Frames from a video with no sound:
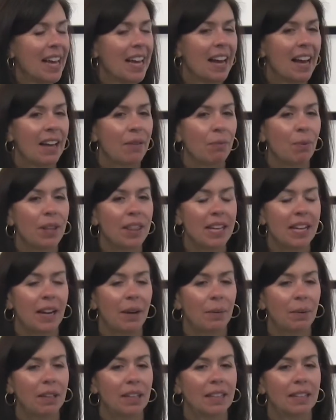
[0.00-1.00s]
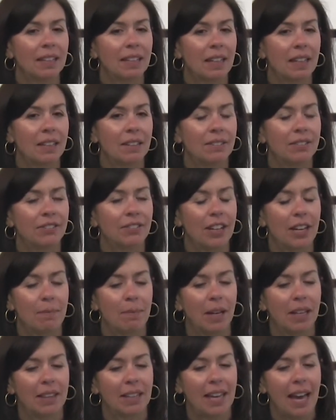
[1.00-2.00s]
Yeah. One thing I really love
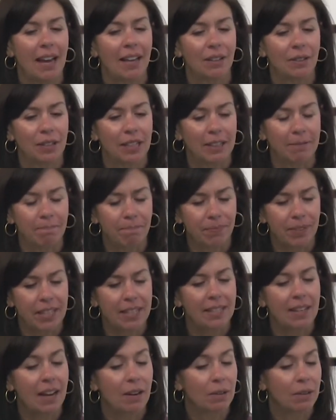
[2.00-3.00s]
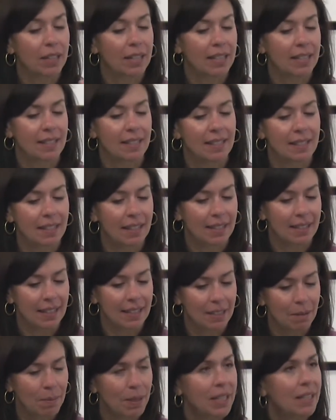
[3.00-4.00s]
about the gallery is not only its
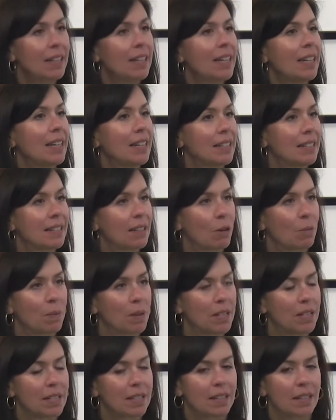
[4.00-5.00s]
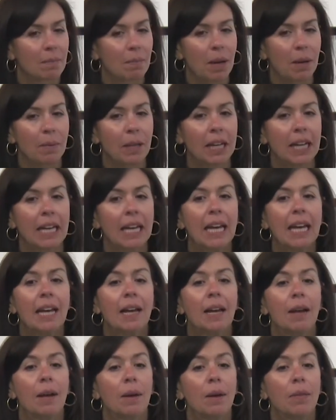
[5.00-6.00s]
accessibility and its openness to the public,
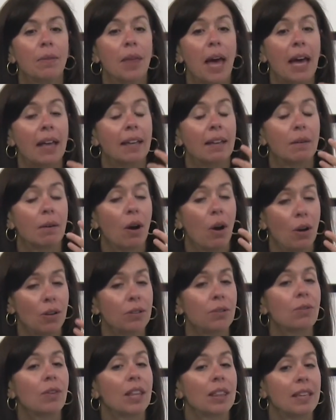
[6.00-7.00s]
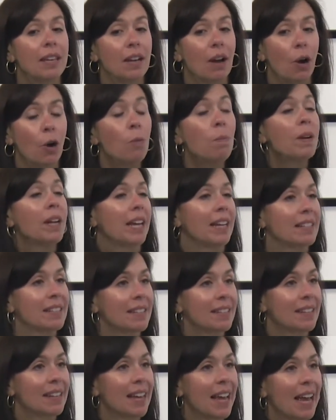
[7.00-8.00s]
that also that the
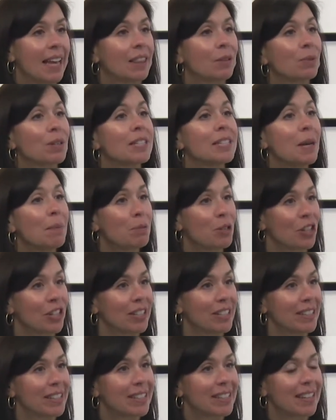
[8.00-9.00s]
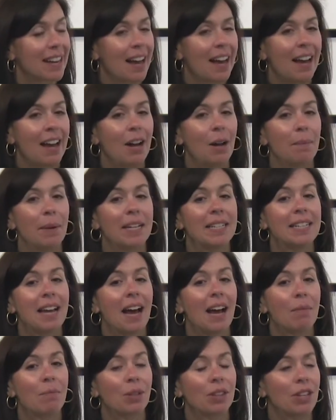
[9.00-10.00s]
openings and the mm-hmm. receptions mm-hmm. um, and
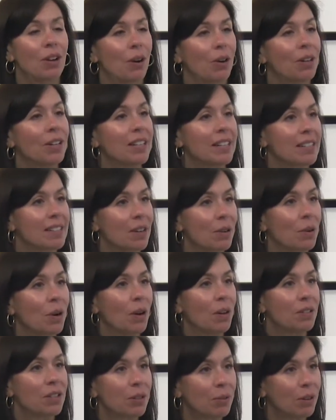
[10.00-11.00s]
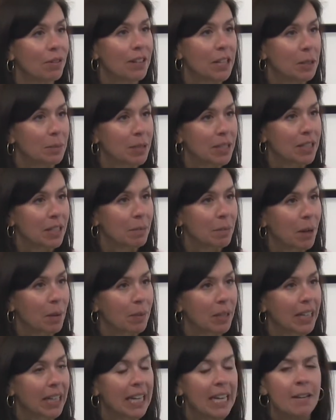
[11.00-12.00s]
time with the artists are also available to the
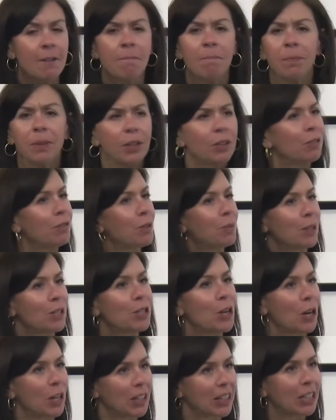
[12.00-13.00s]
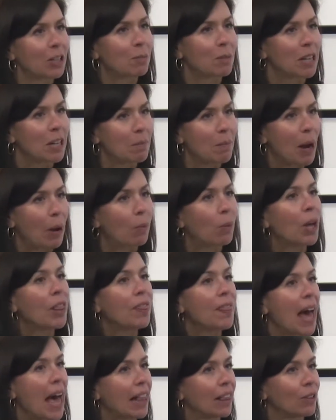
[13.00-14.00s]
public. I don't know if you want to talk a little bit about
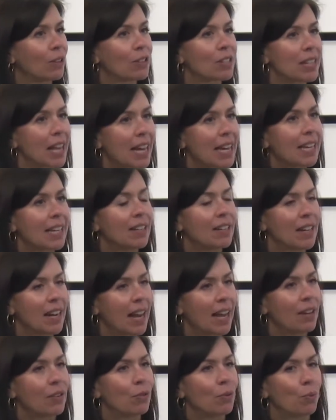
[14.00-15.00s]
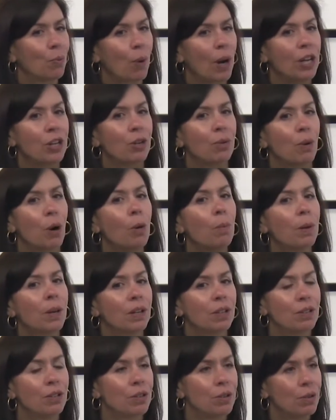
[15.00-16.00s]
what that looks like and, and when you open
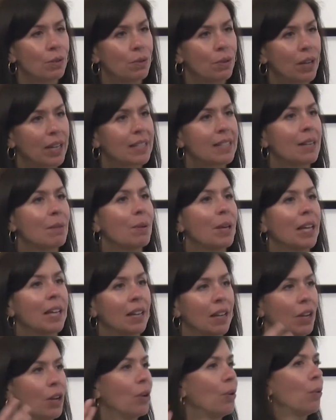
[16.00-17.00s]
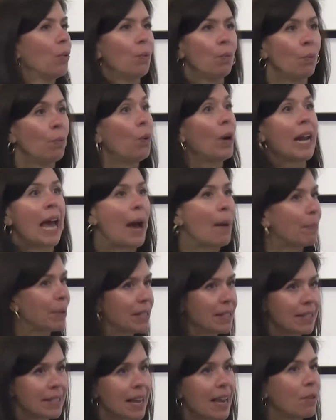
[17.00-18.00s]
a new exhibit, what
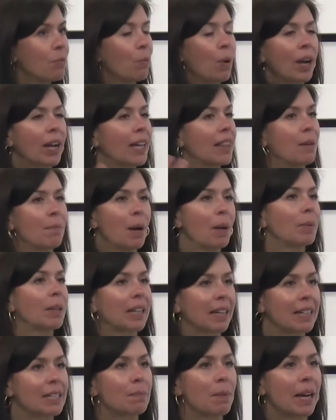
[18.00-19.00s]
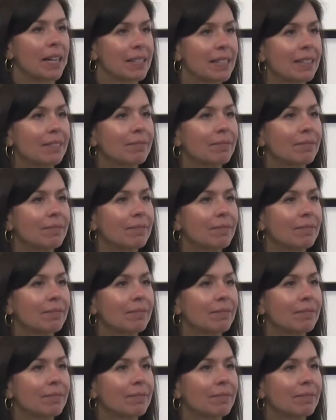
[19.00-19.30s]
happens and what can the public expect?